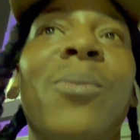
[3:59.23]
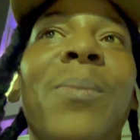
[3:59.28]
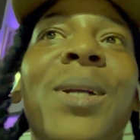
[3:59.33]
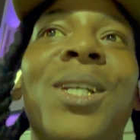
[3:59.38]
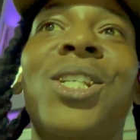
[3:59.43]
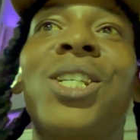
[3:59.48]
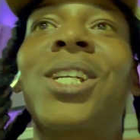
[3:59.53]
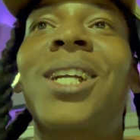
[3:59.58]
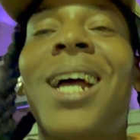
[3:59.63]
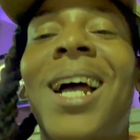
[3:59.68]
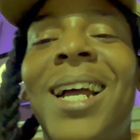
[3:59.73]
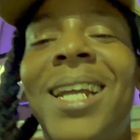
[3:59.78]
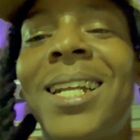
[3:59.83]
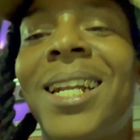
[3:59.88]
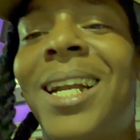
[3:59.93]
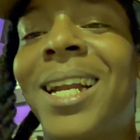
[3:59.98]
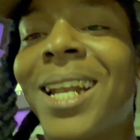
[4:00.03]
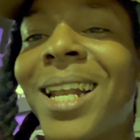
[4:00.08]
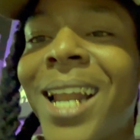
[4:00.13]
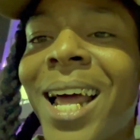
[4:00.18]
Make sure y'all
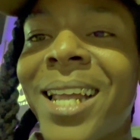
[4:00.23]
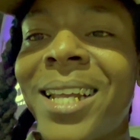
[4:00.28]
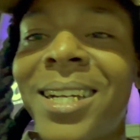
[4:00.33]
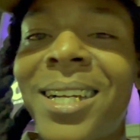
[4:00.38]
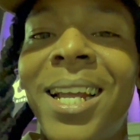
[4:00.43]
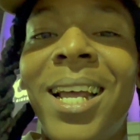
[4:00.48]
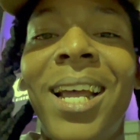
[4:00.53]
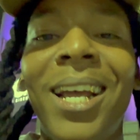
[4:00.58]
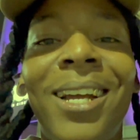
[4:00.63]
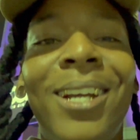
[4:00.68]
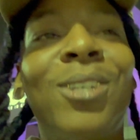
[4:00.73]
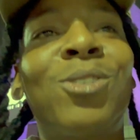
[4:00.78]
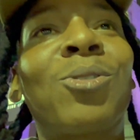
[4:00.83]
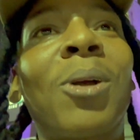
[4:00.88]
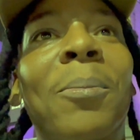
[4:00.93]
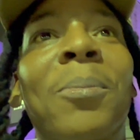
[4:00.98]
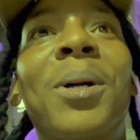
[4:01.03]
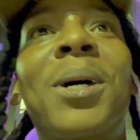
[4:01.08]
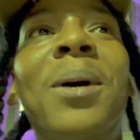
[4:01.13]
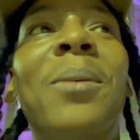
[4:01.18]
hitting the like,
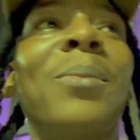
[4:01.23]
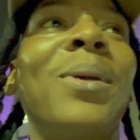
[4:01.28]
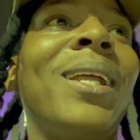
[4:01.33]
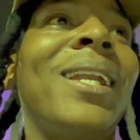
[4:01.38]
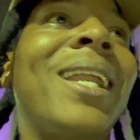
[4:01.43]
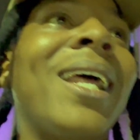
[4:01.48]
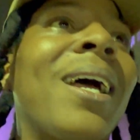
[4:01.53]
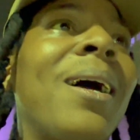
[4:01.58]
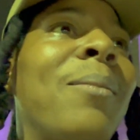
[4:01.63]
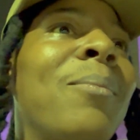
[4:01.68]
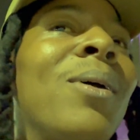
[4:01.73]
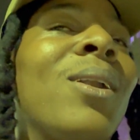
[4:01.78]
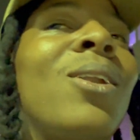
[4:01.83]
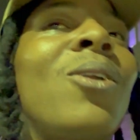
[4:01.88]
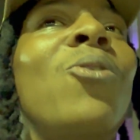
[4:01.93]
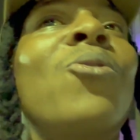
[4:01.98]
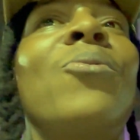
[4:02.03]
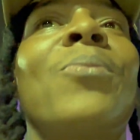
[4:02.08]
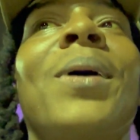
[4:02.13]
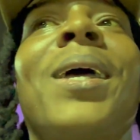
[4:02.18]
drop a comment down
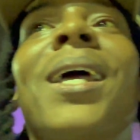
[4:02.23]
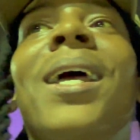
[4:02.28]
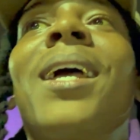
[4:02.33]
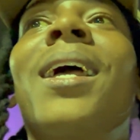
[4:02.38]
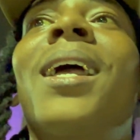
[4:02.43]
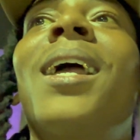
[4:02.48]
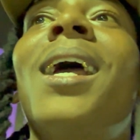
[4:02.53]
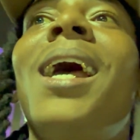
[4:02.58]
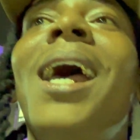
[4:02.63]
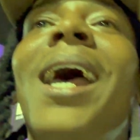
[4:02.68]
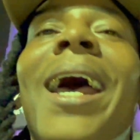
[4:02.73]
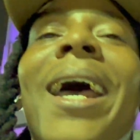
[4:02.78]
below, man.